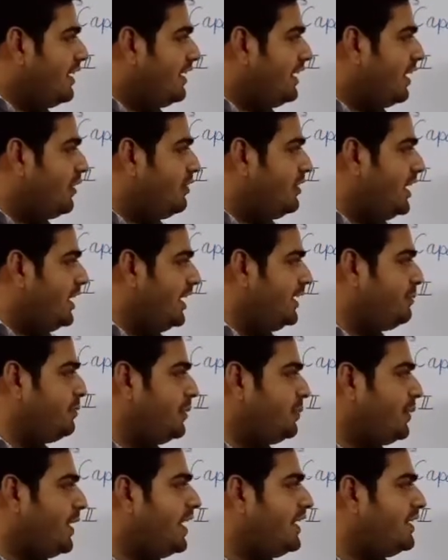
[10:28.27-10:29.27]
Now let
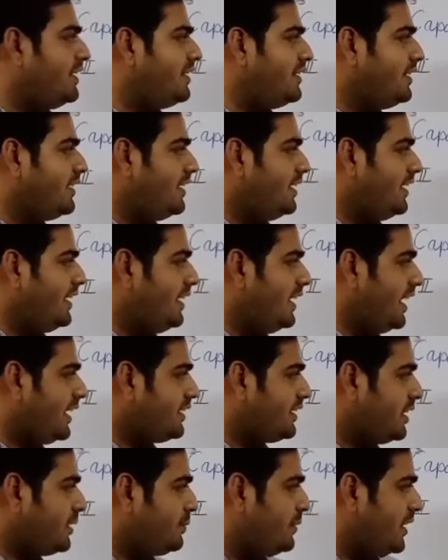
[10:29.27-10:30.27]
me find
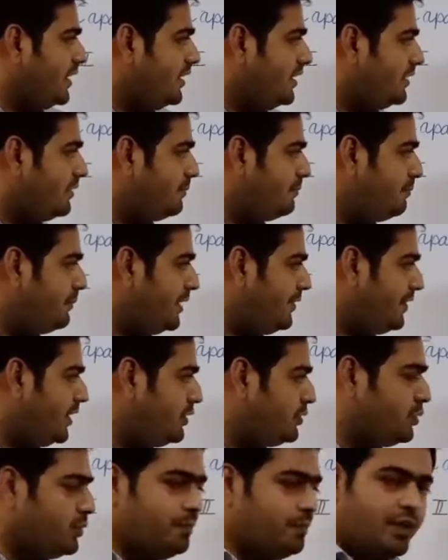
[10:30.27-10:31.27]
electric field
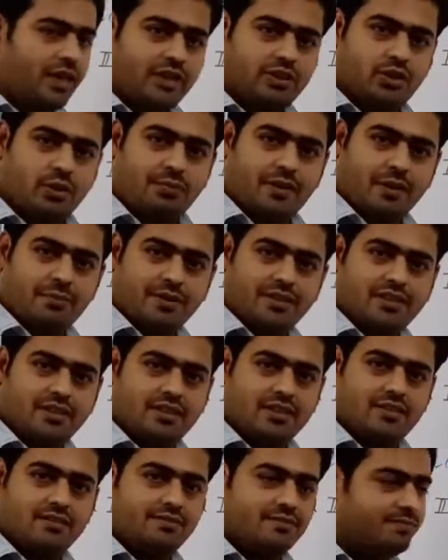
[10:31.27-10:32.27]
between two plates of capacitor.